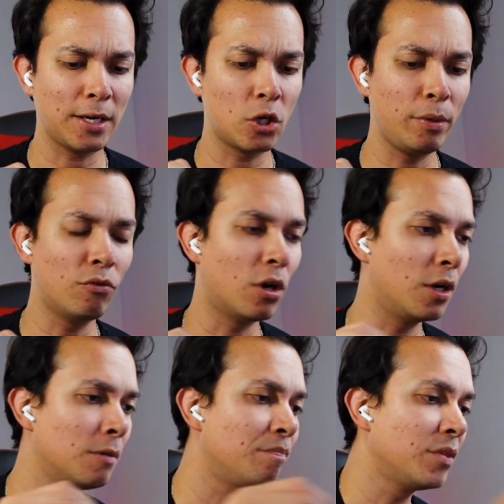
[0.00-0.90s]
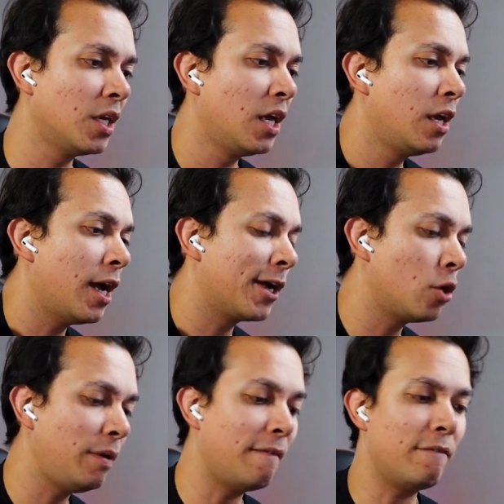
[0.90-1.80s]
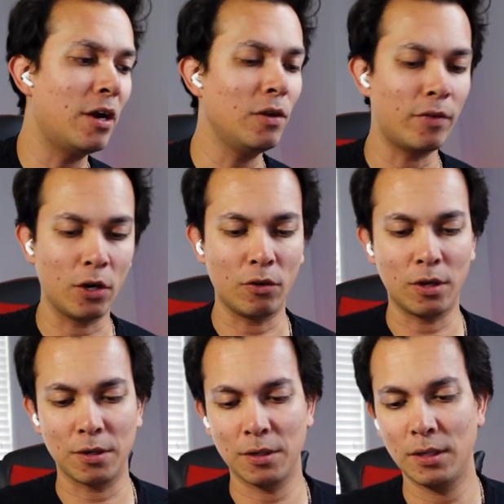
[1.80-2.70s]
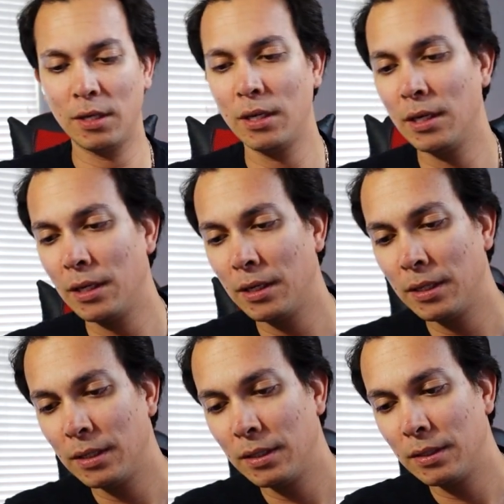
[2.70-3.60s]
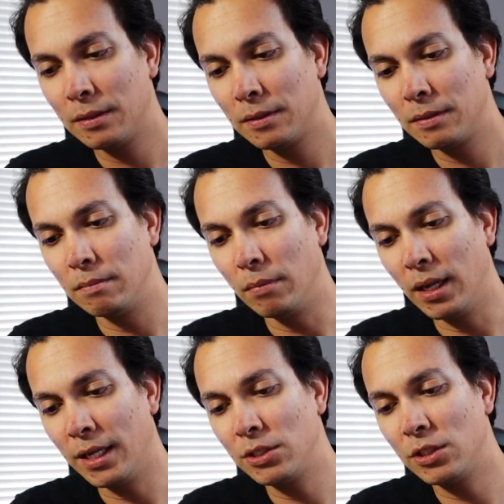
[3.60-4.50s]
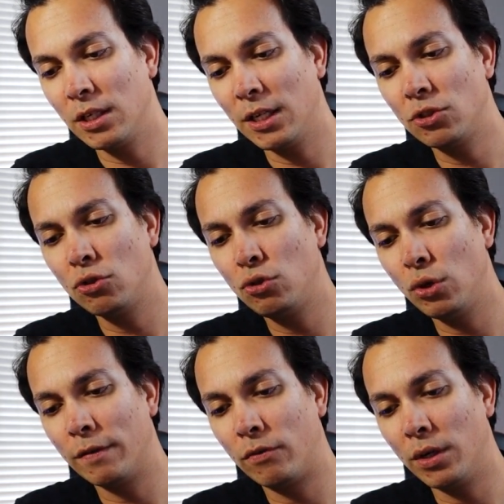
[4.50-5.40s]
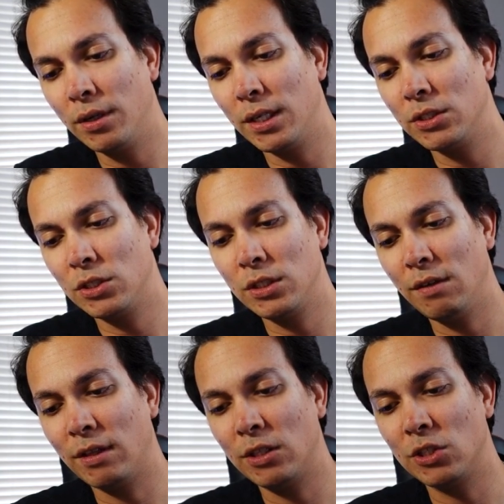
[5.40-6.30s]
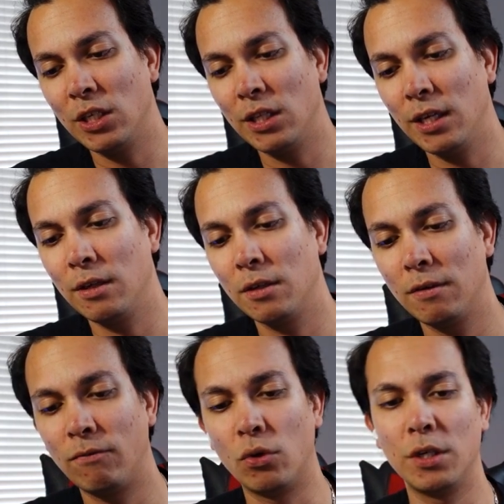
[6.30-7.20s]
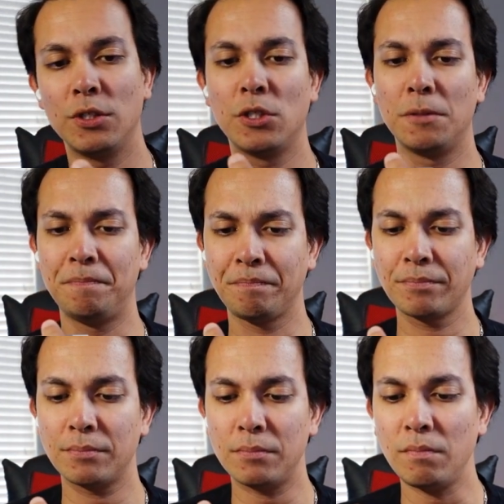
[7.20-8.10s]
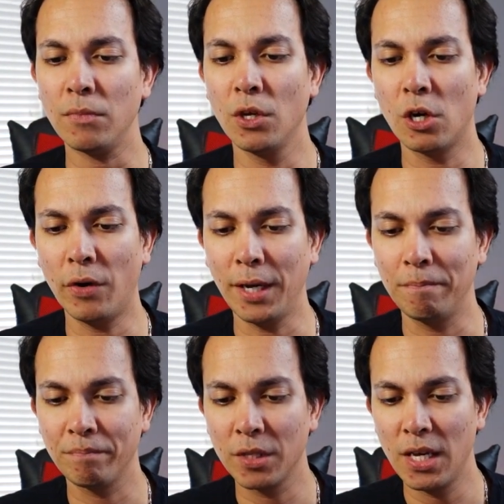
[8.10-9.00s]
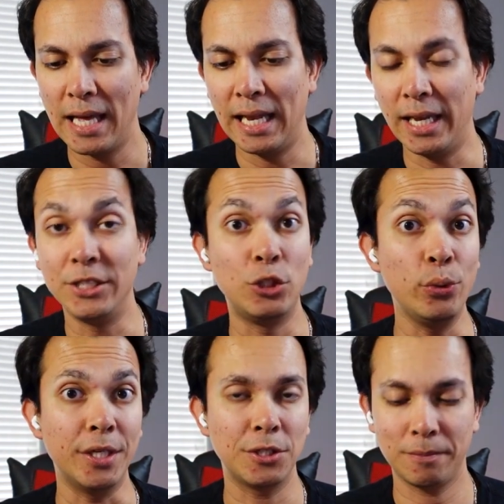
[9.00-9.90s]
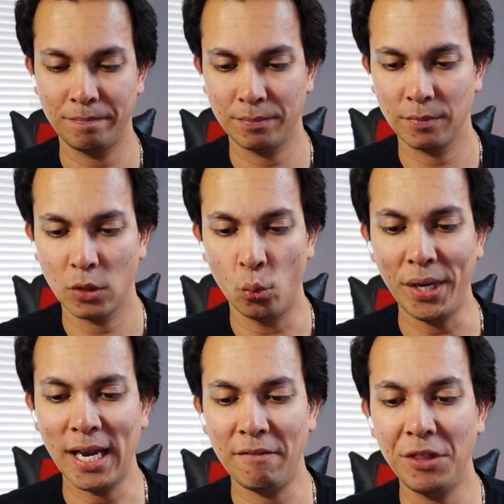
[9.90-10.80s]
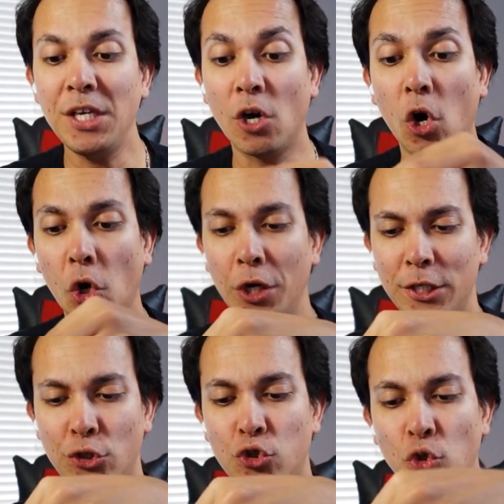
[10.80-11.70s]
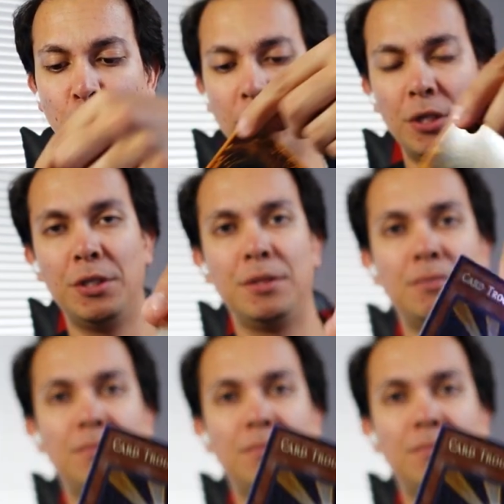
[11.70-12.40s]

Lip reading: I could be wrong. I could be very, very wrong. But let's do two to the front and see if that does anything for us. All right, let's do this. We have the Card Trooper,